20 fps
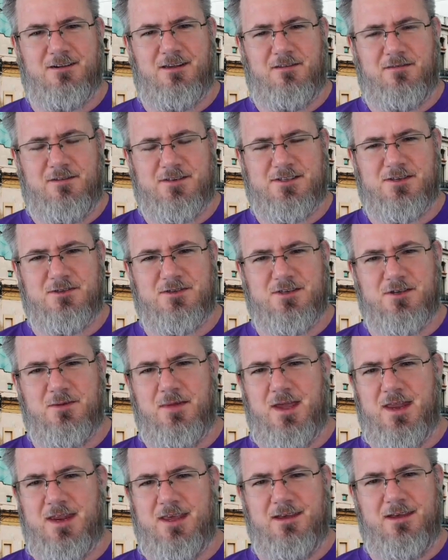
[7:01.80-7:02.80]
all of our social
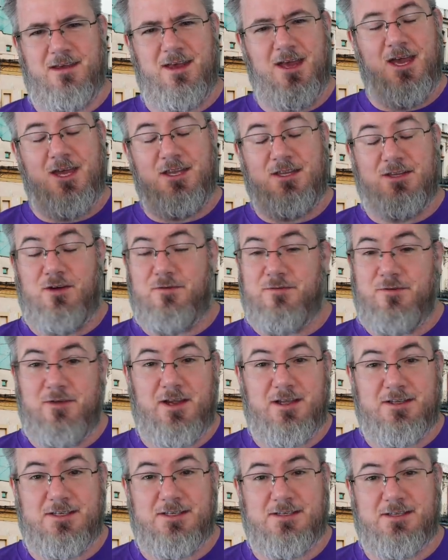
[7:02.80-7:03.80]
media. Don't
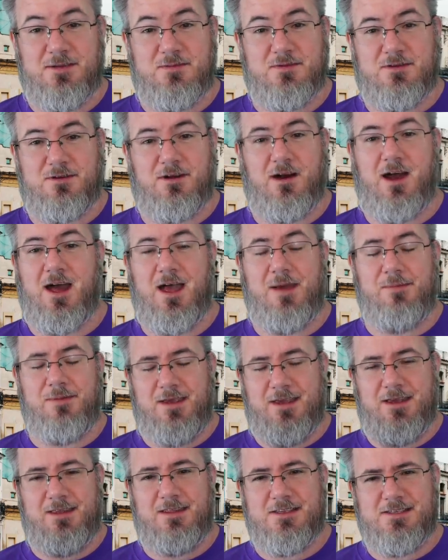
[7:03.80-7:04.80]
forget to subscribe.
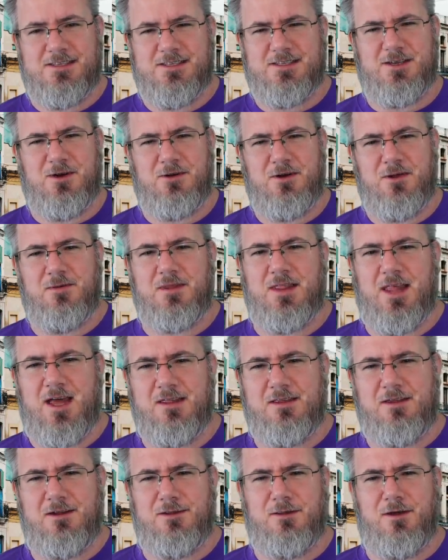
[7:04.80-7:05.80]
Again, this is Tony with La
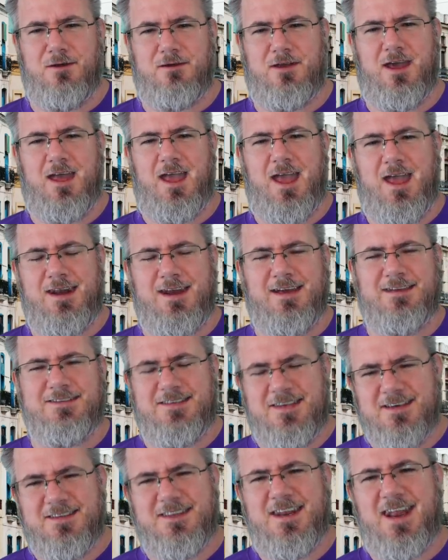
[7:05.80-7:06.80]
Lido Loca, and
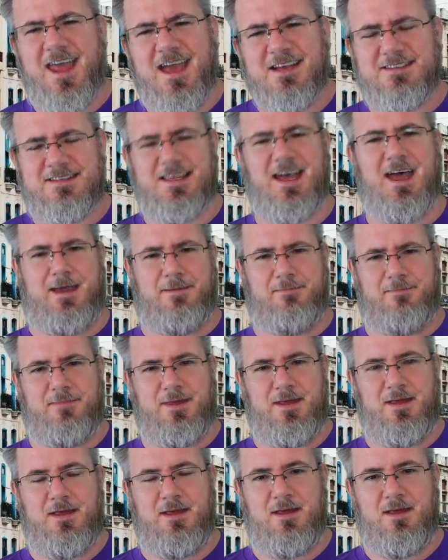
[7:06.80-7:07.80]
until the next time,
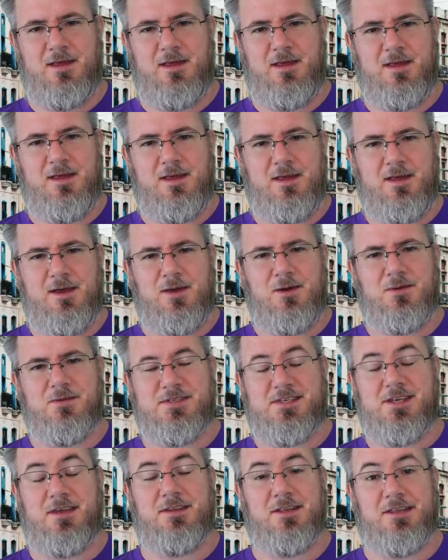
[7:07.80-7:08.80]
we'll
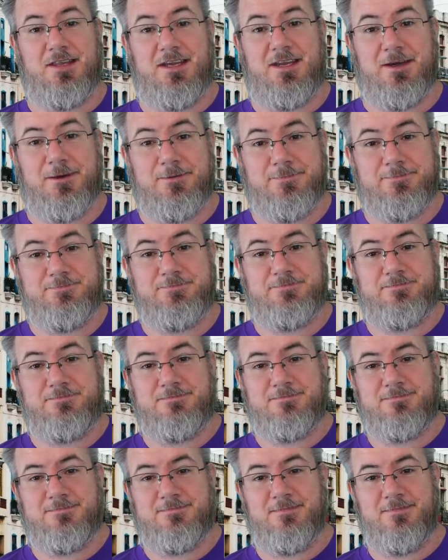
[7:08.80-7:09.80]
see you on the Lido.
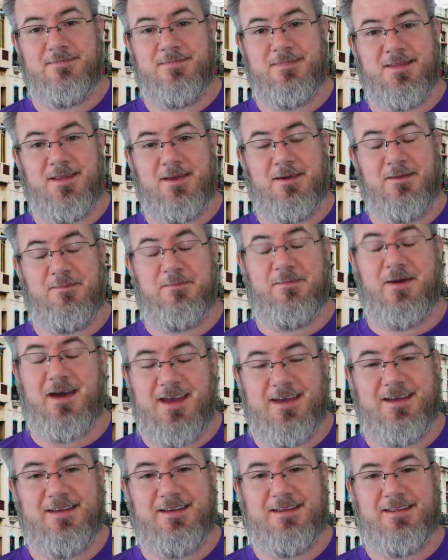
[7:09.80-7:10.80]

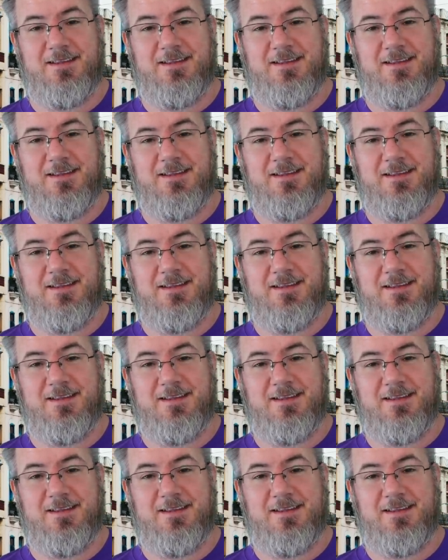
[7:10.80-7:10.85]
Bye.